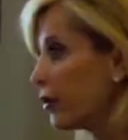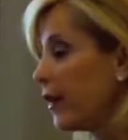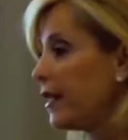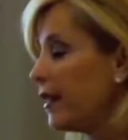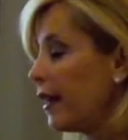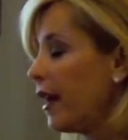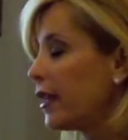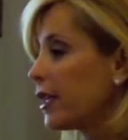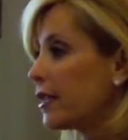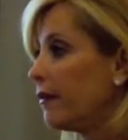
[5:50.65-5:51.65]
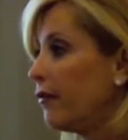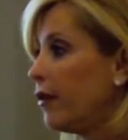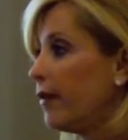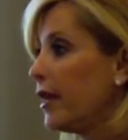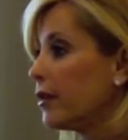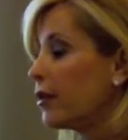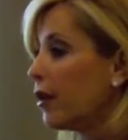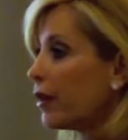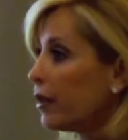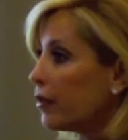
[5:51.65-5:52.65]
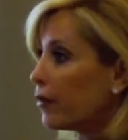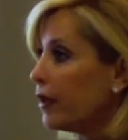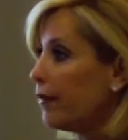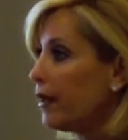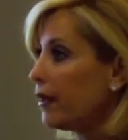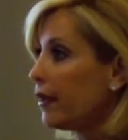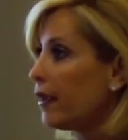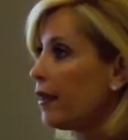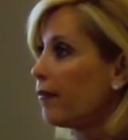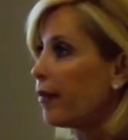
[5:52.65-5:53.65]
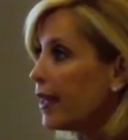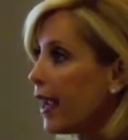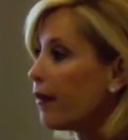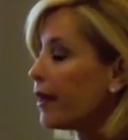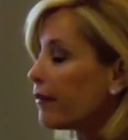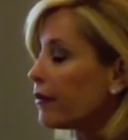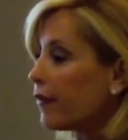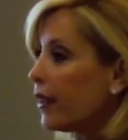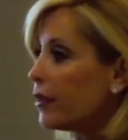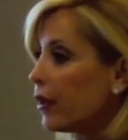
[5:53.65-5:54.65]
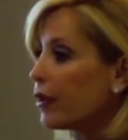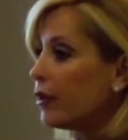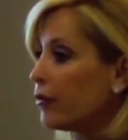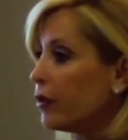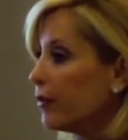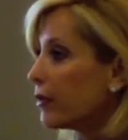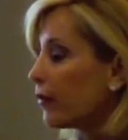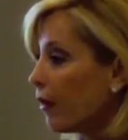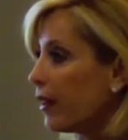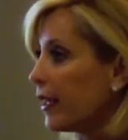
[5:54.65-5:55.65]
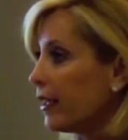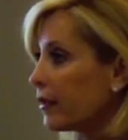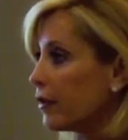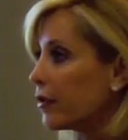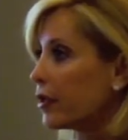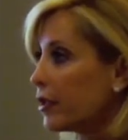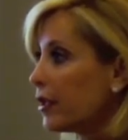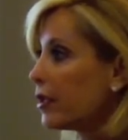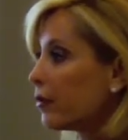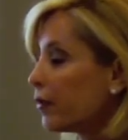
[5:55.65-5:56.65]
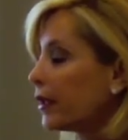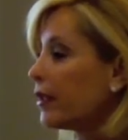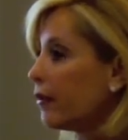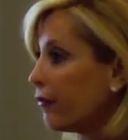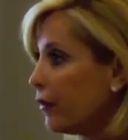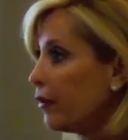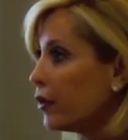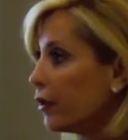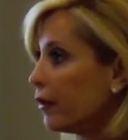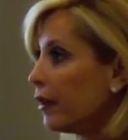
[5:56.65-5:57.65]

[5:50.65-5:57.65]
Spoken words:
great that non-Hodgkin's lymphoma has a targeted treatment, but now we have to find targeted treatments for all cancers, because this is really the future